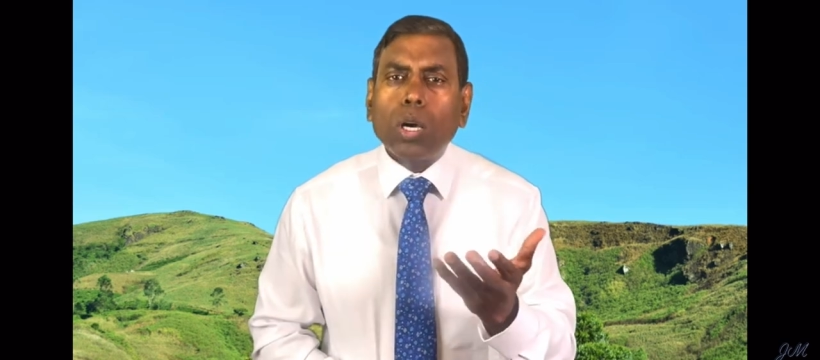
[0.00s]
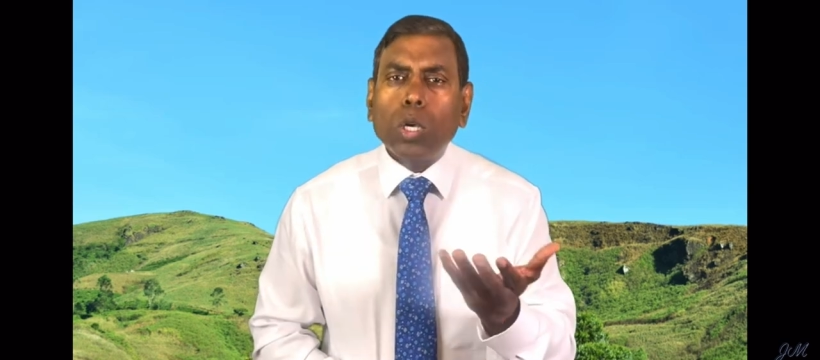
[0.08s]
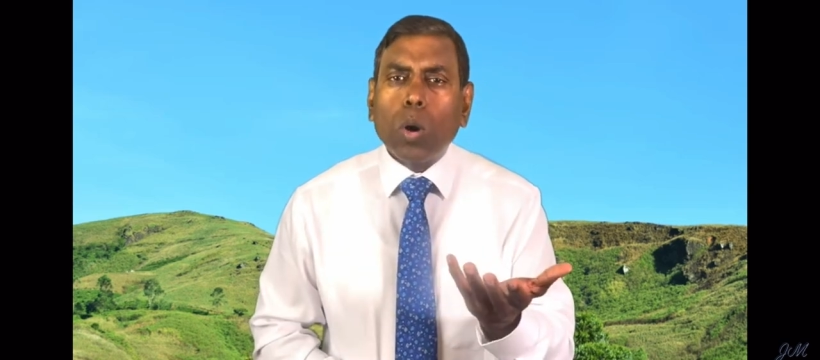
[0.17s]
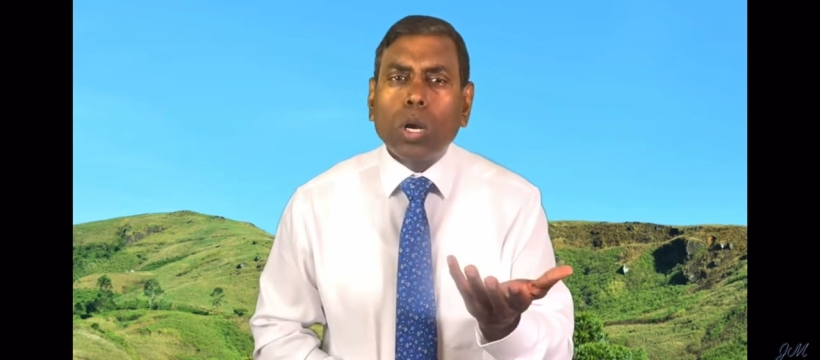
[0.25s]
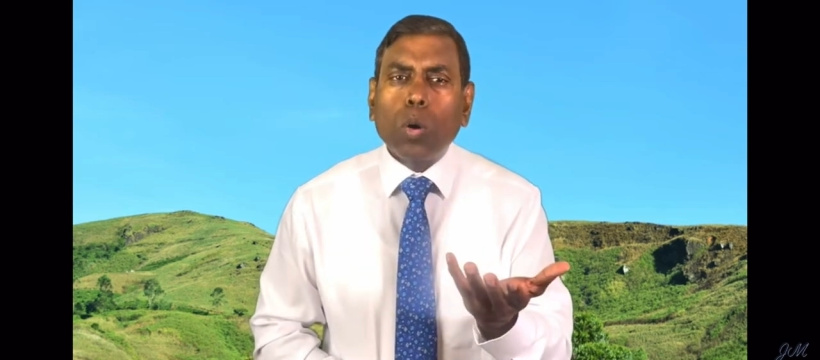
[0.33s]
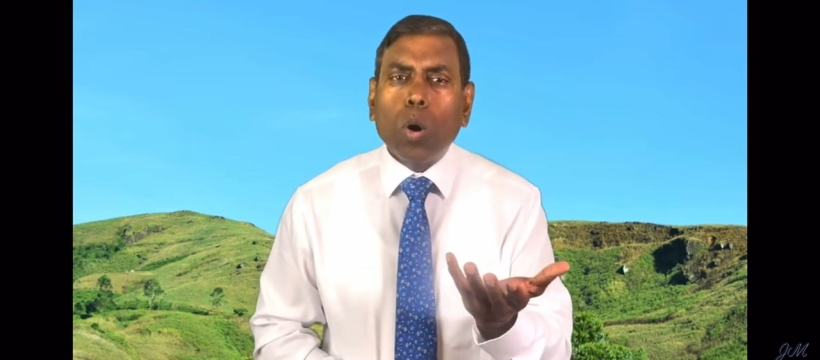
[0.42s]

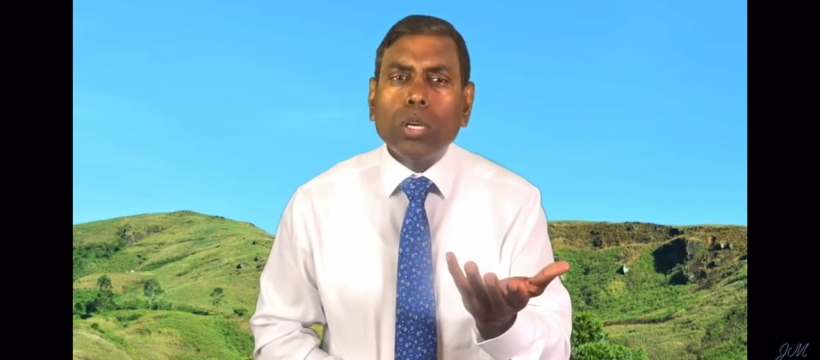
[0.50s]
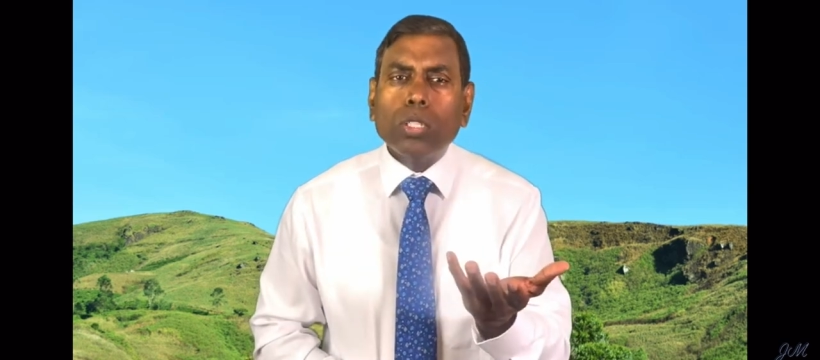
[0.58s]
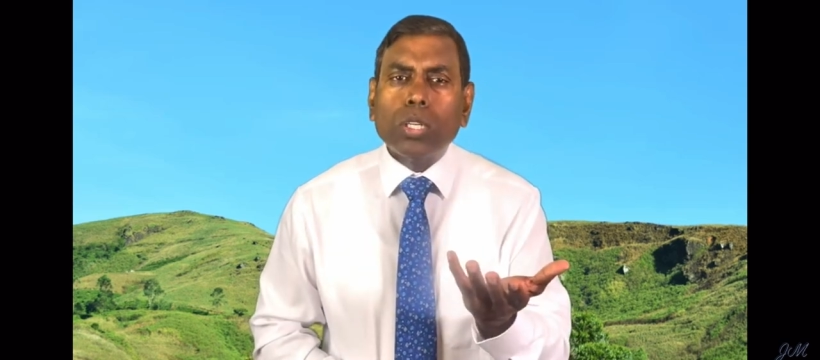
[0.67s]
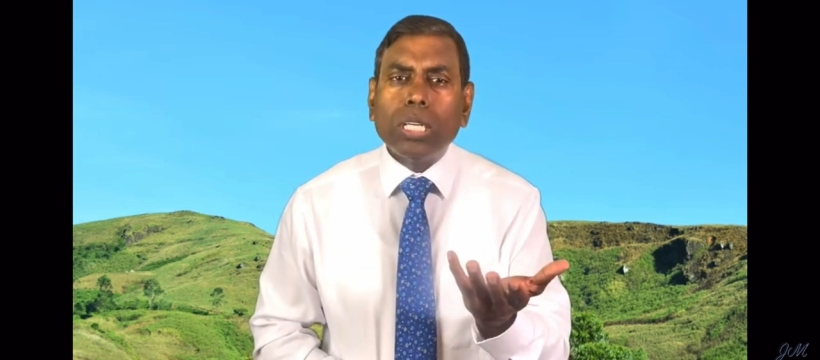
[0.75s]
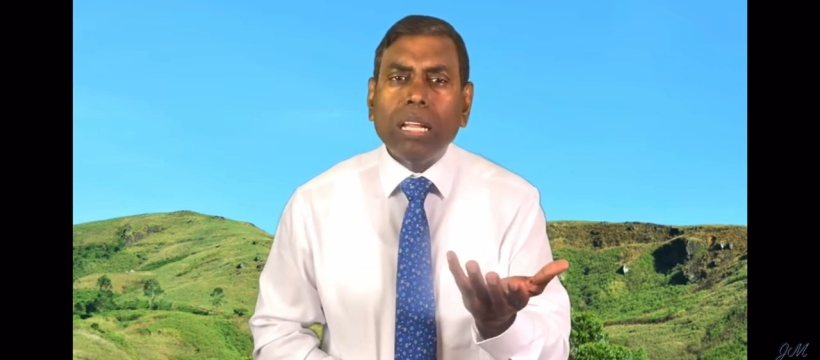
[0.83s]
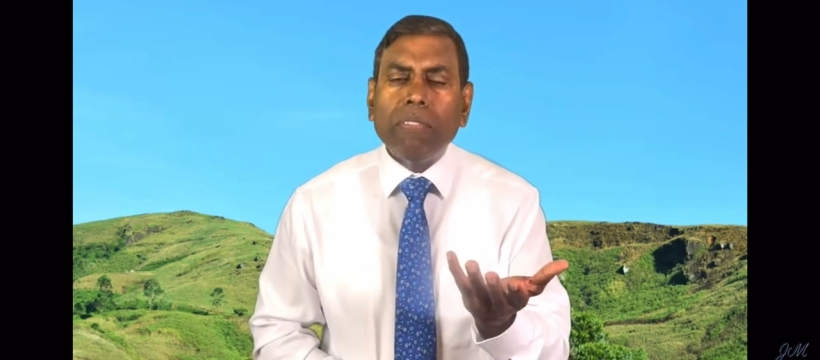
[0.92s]
you are going
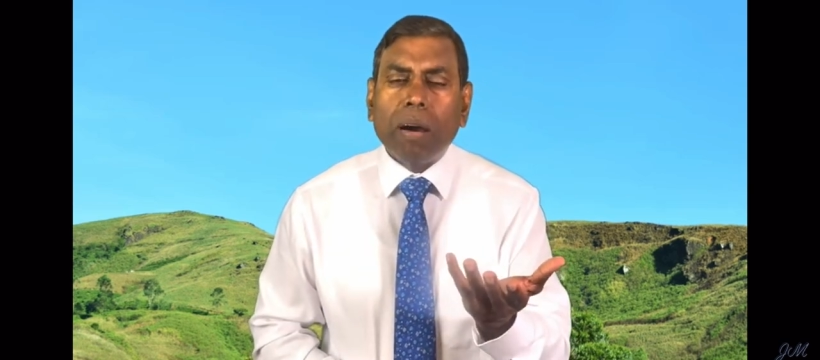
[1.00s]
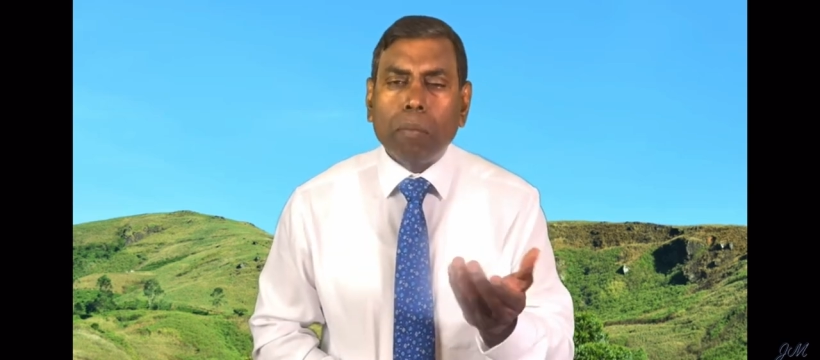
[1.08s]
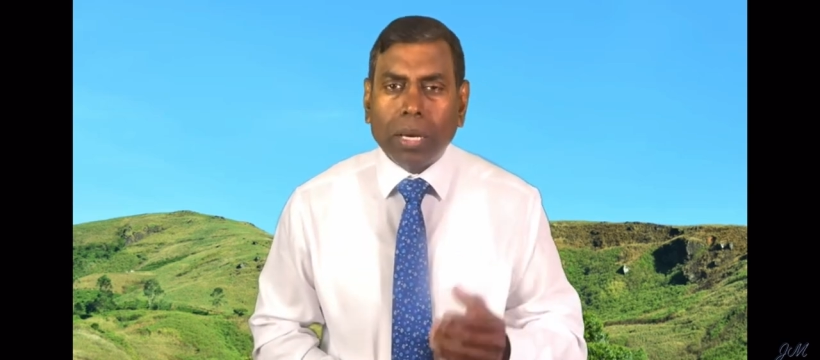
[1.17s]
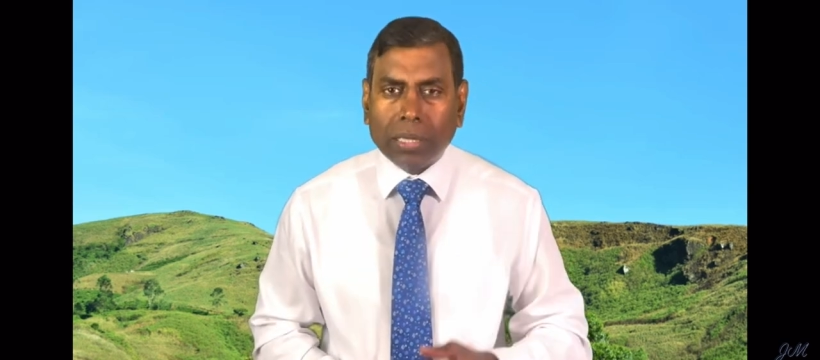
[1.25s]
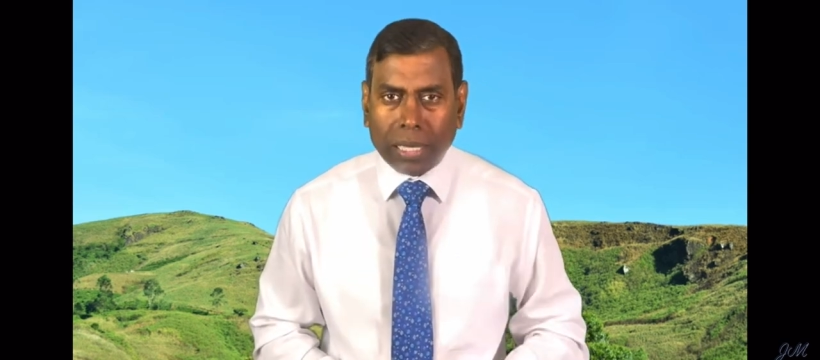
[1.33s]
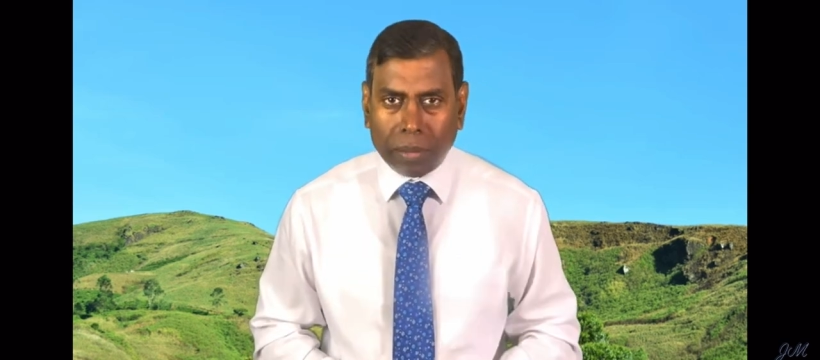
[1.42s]
to live
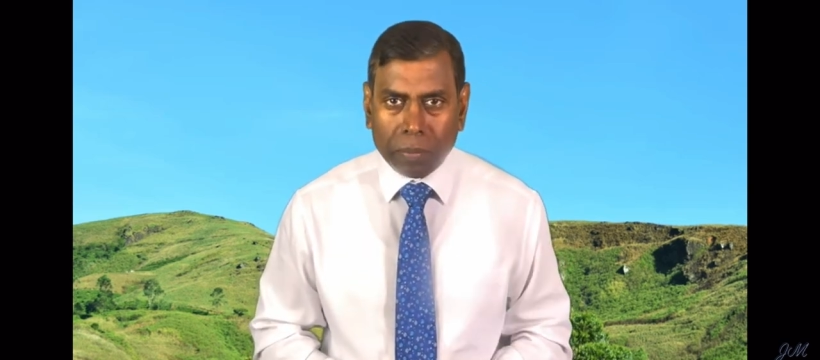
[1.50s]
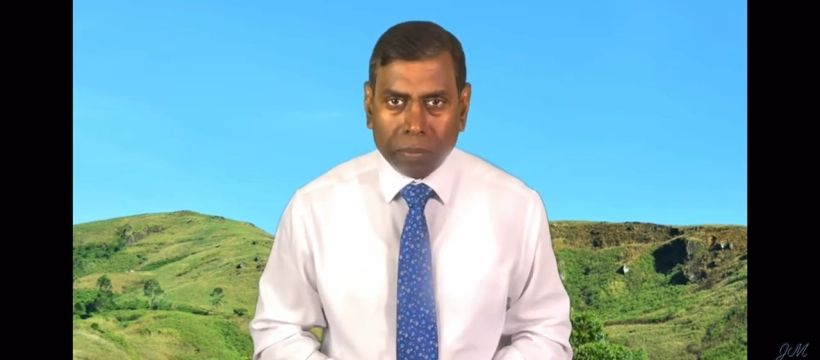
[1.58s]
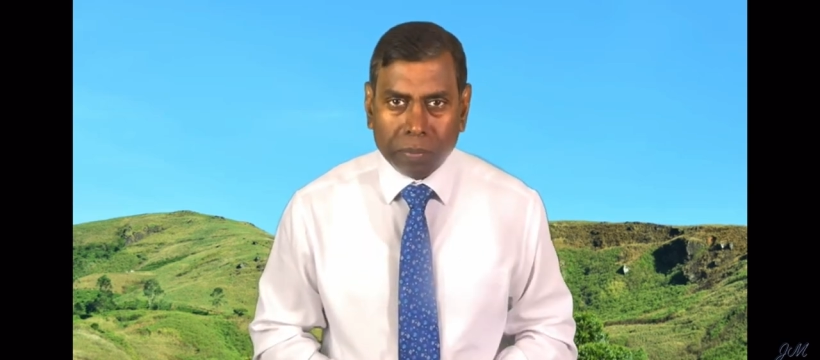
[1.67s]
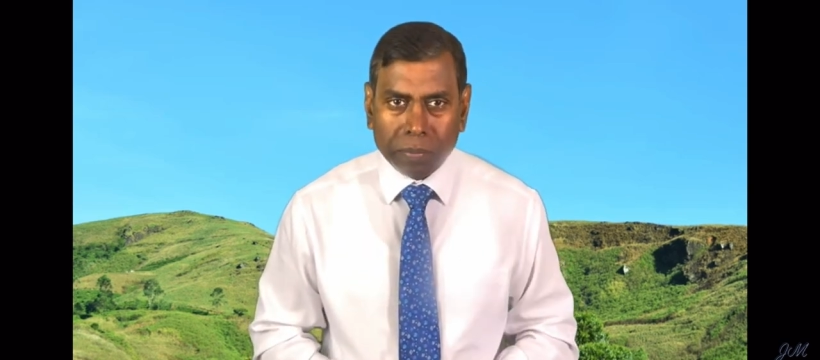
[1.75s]
among them?